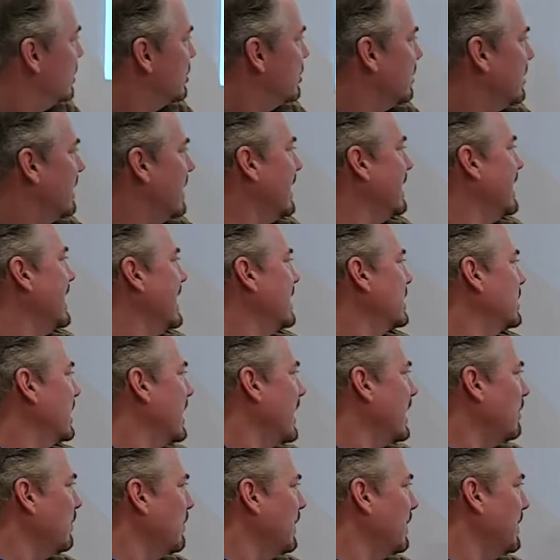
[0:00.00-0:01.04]
So that, that's
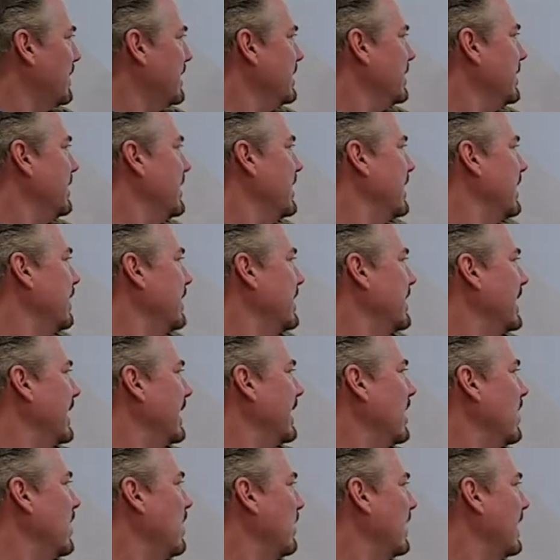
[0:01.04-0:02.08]
kind of what we do here. We
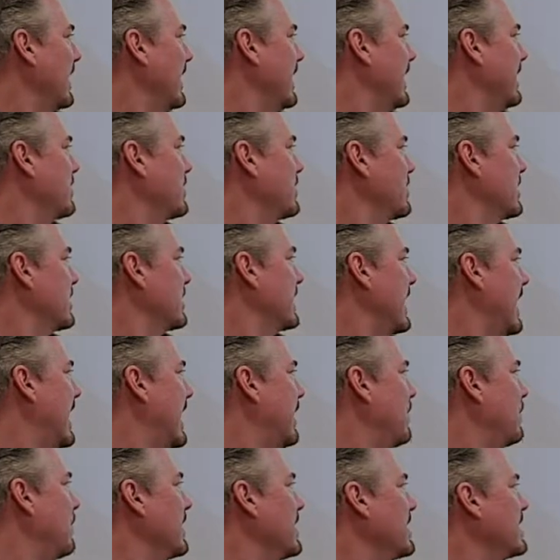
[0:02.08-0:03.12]
think, okay, here's this guy.
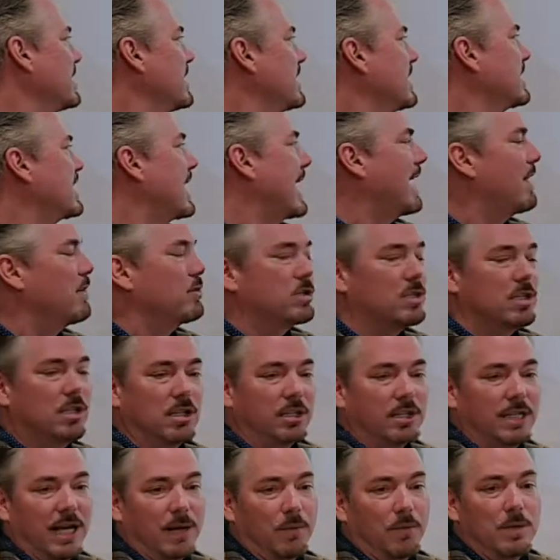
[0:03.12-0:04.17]
What does his house
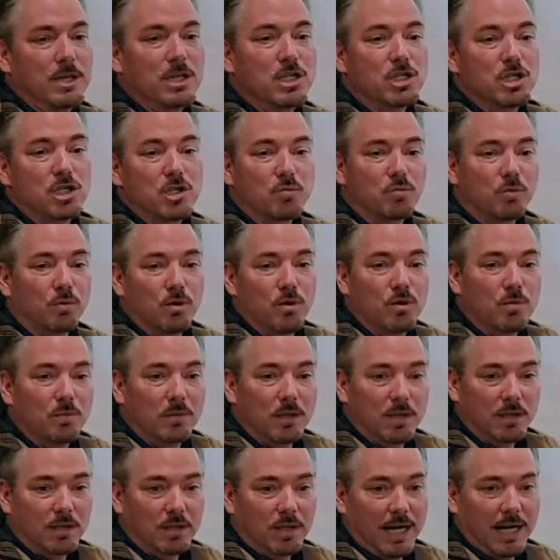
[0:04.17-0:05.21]
look like? What does his room
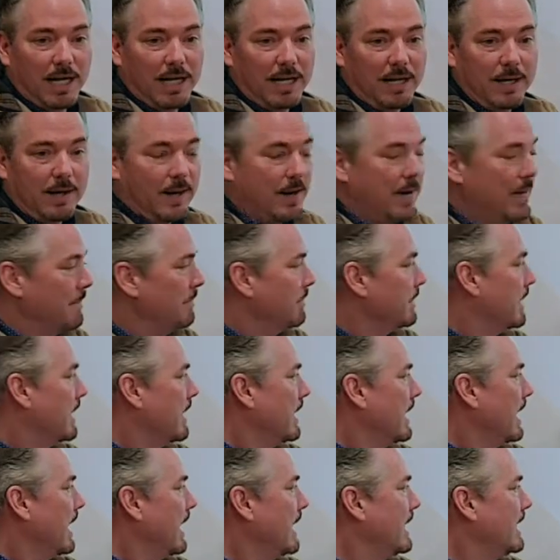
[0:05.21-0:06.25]
look like?
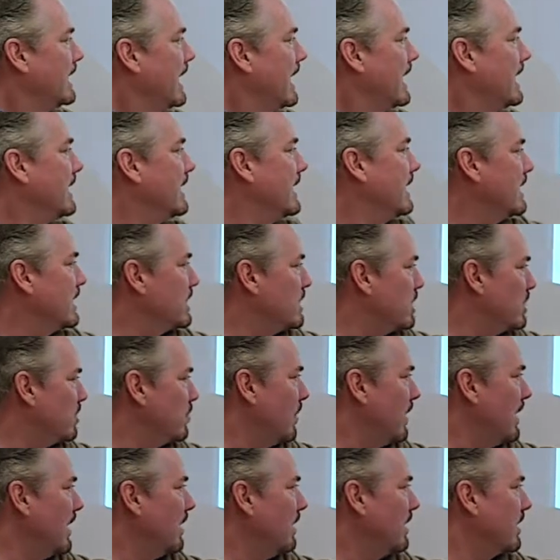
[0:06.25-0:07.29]
And then this is
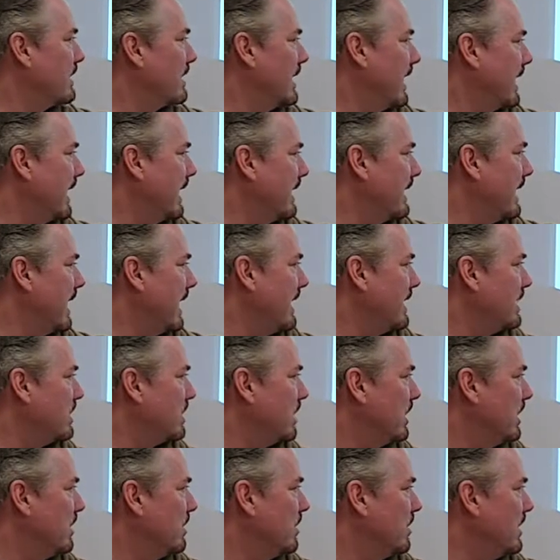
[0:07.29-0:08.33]
what it looks like at night.
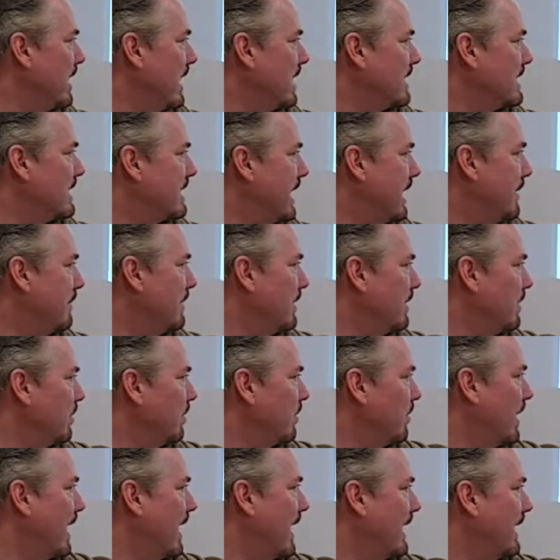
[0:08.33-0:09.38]
So you do that same little
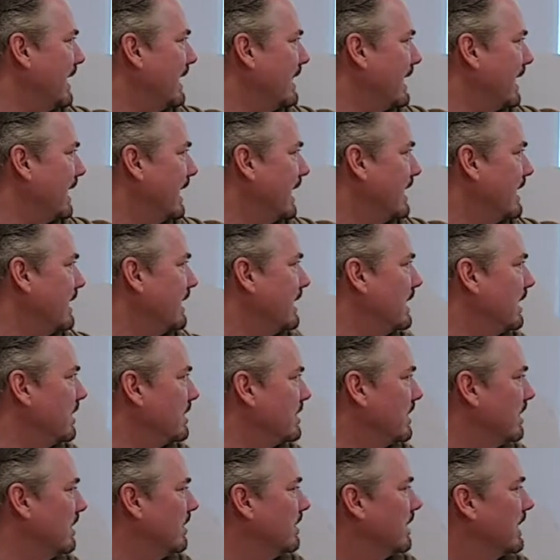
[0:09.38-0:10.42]
craggy thing, and
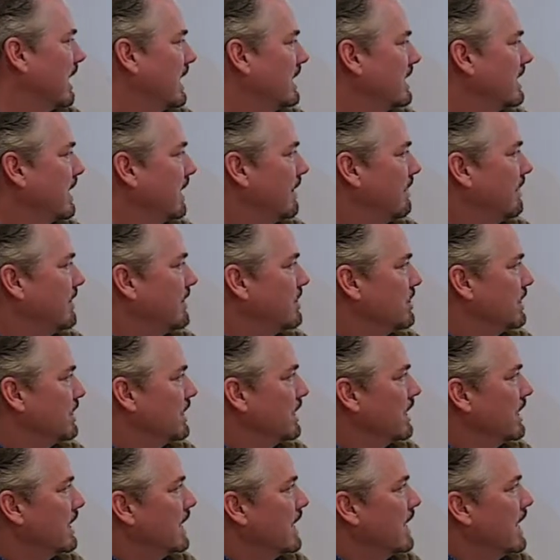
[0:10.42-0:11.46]
there's a little nighttime vision.
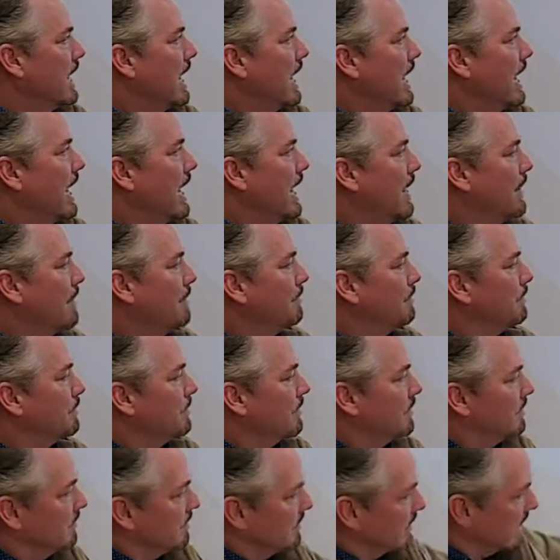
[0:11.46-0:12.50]
Um,
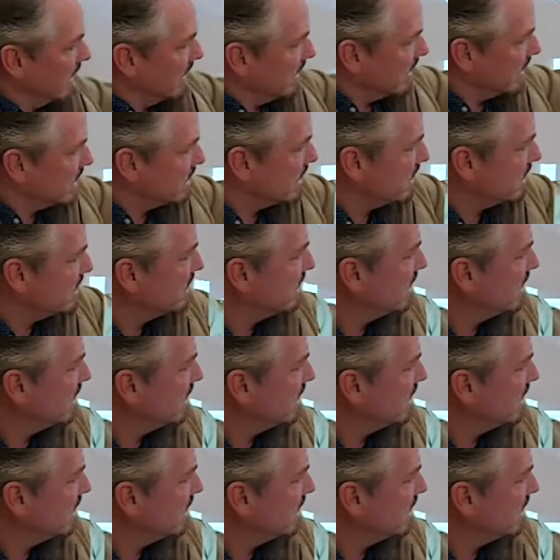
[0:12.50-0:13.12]
this is